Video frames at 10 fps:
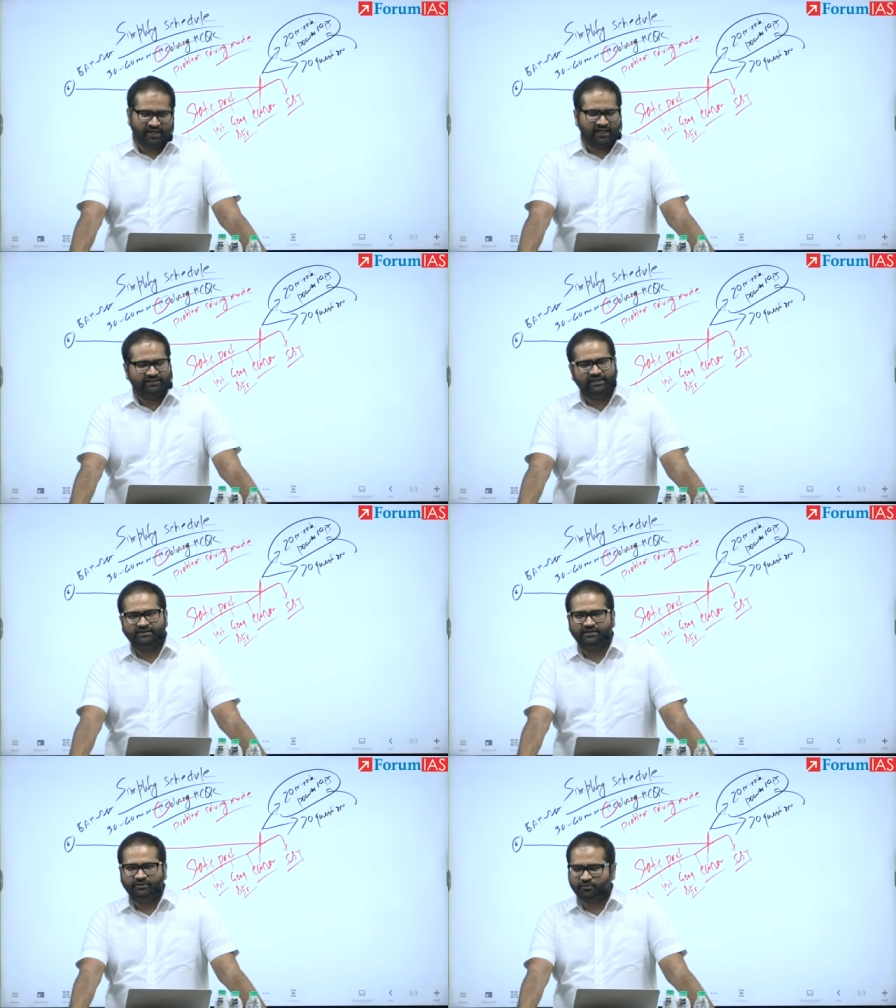And then
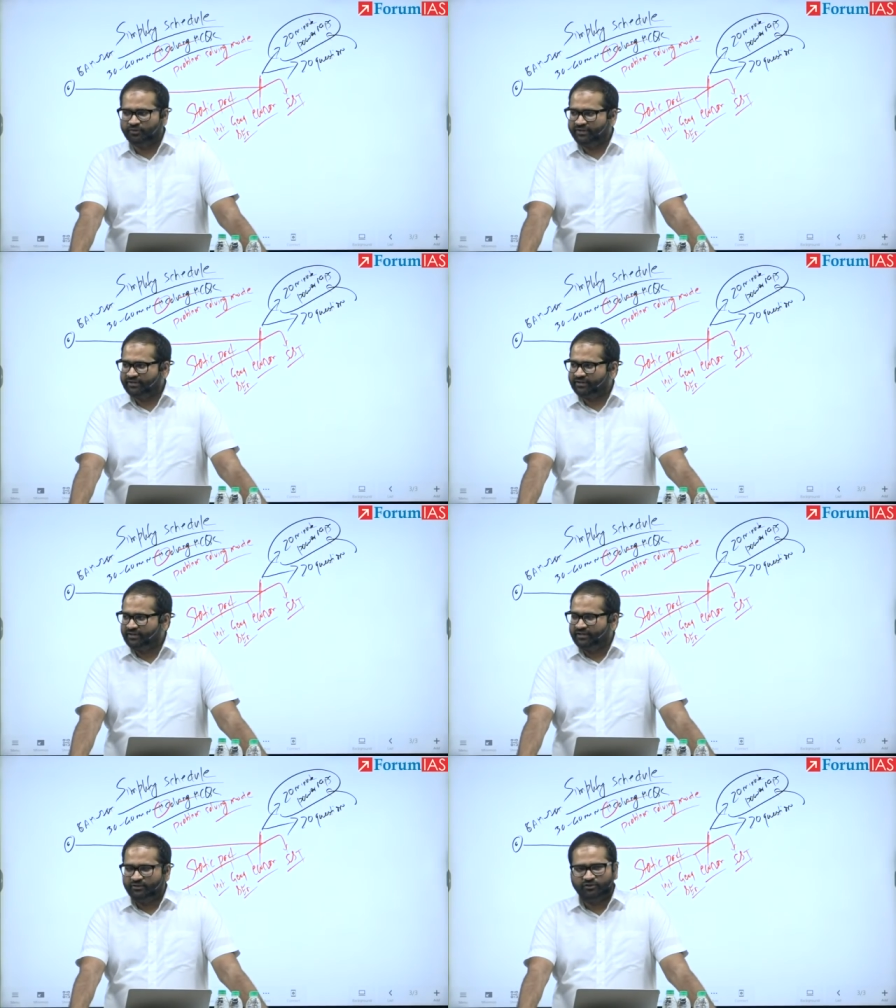you're going,
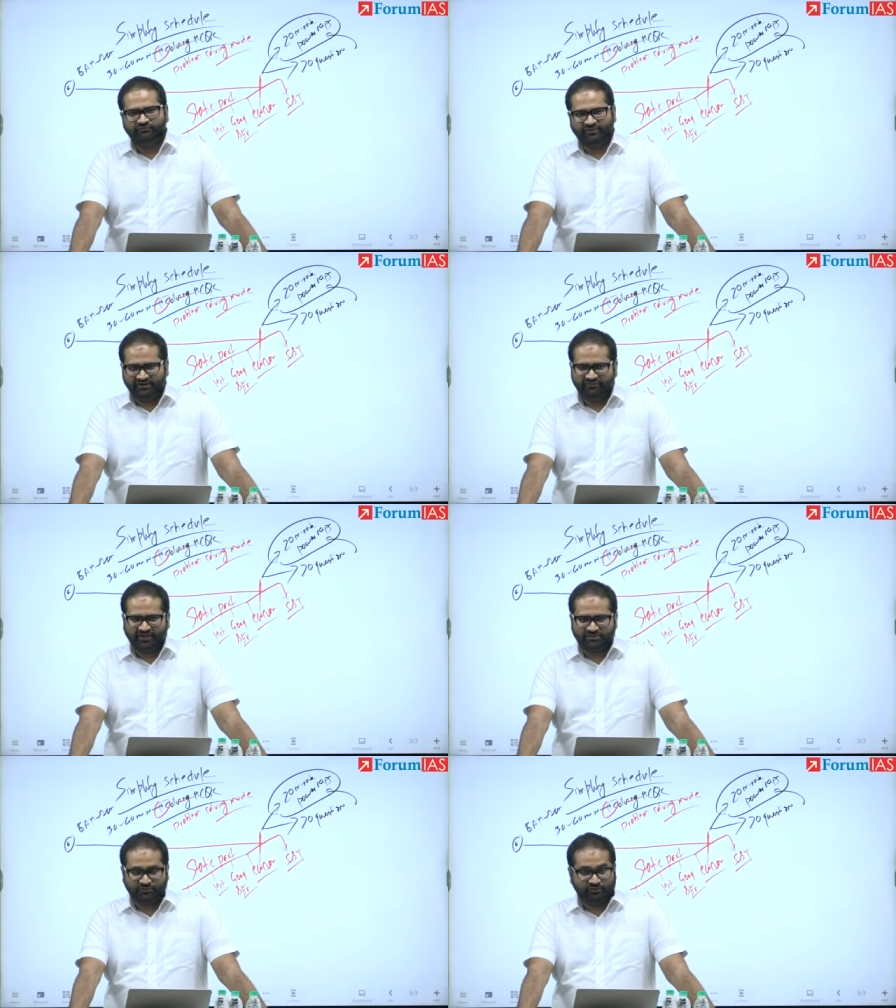you are very
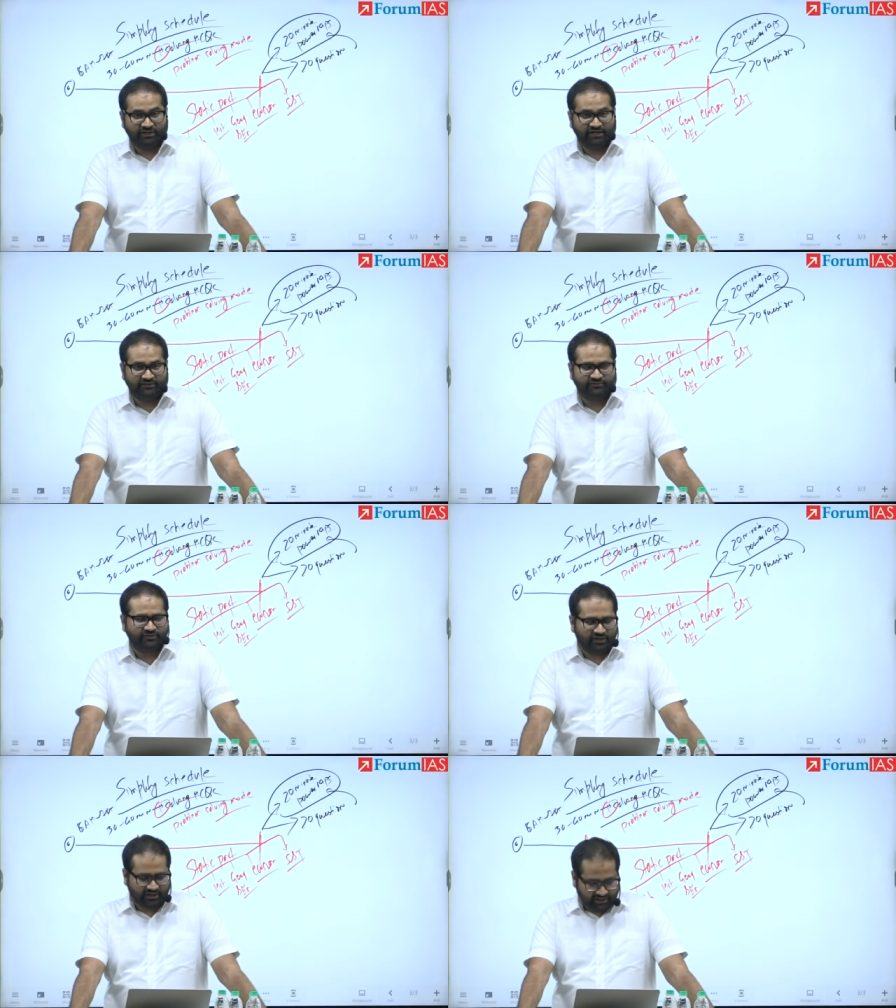fresh, though that is
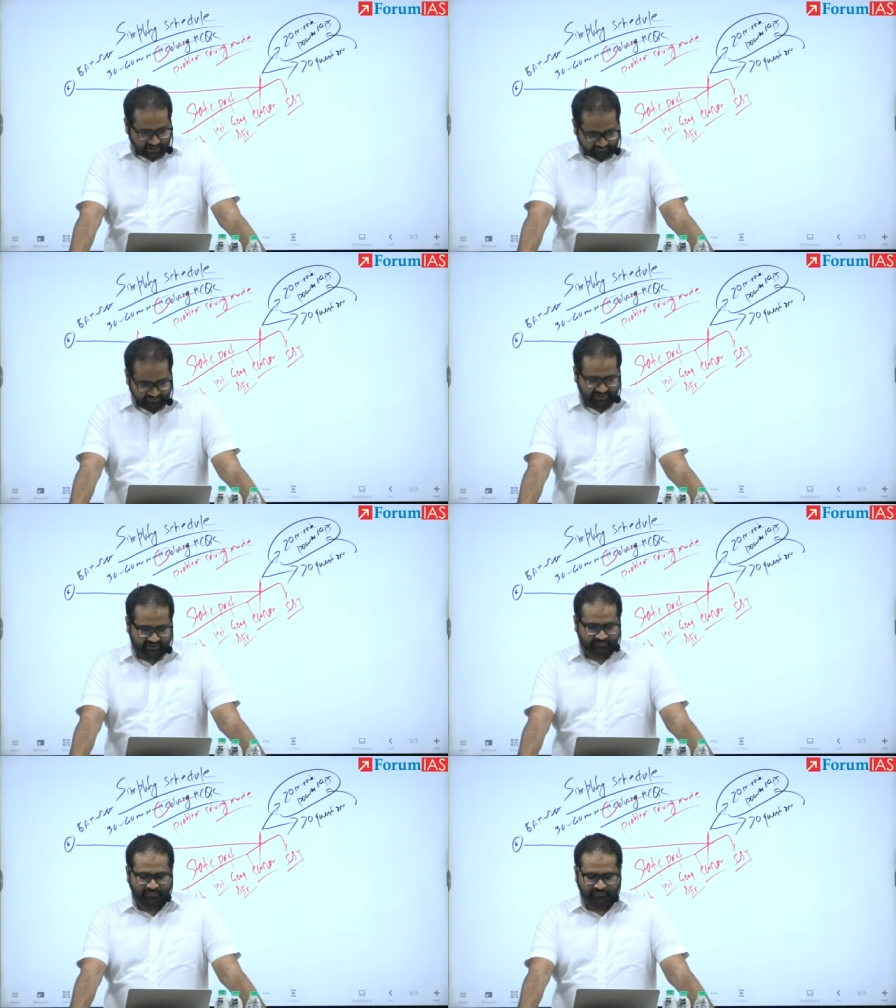a
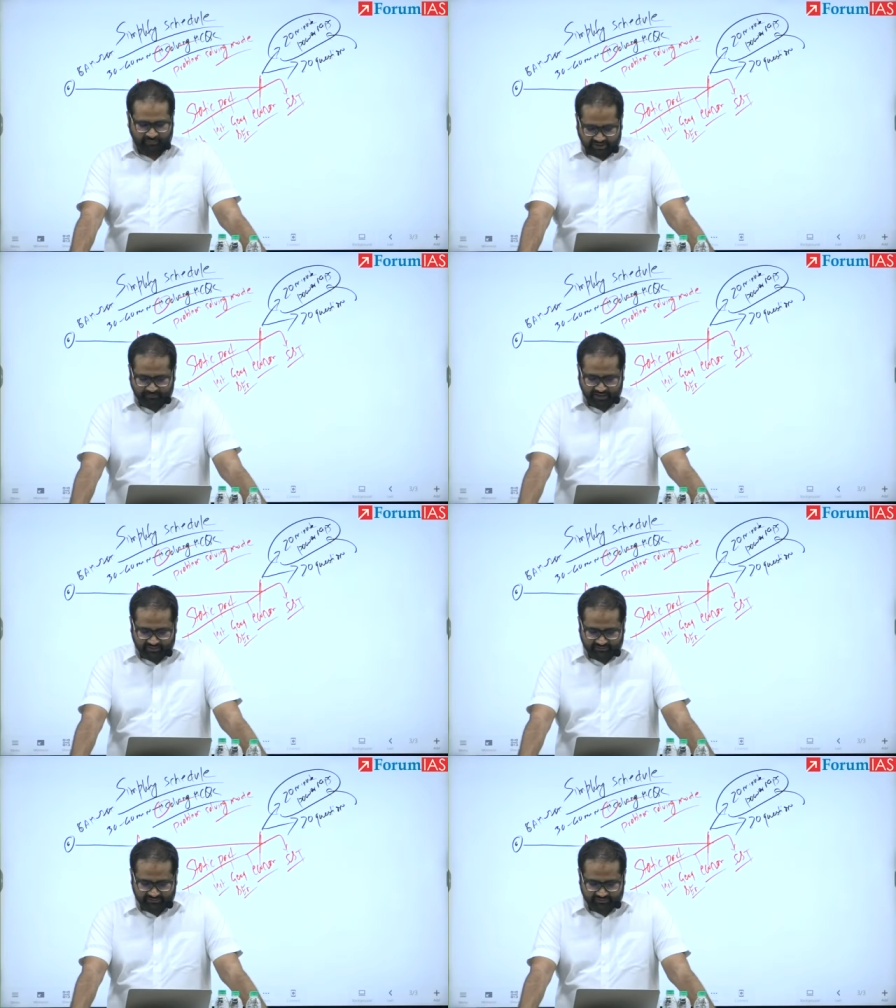very big
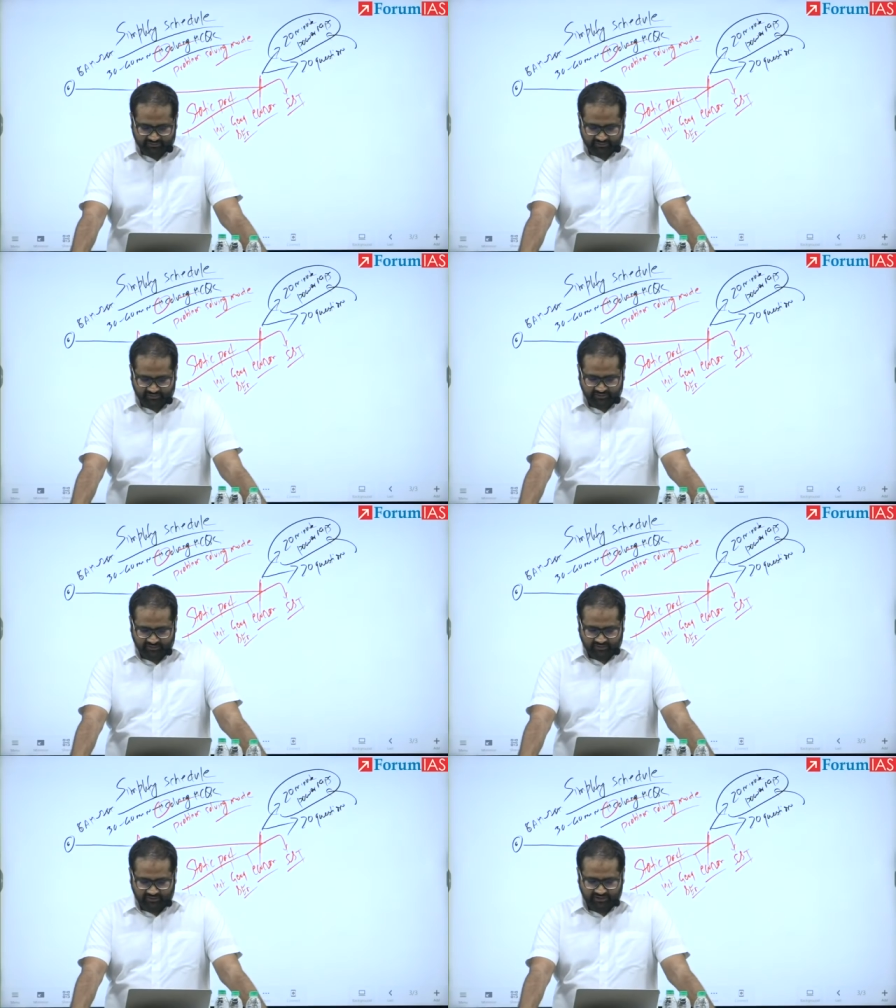plus.
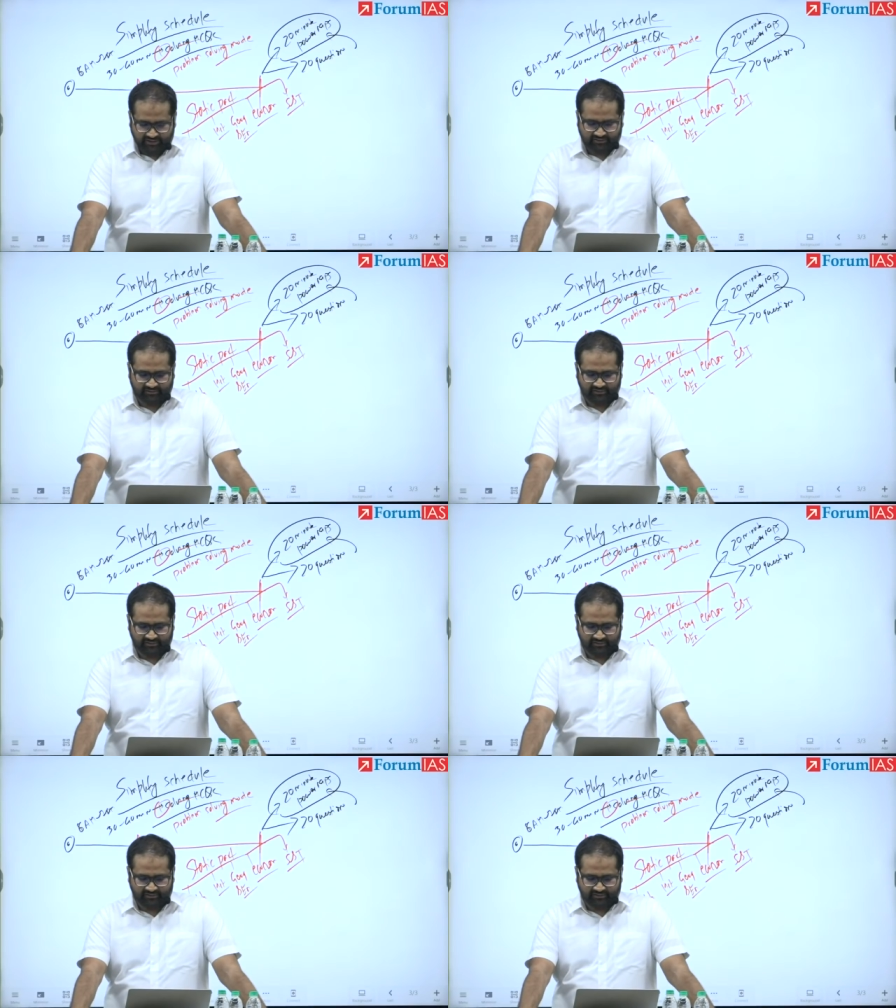All right?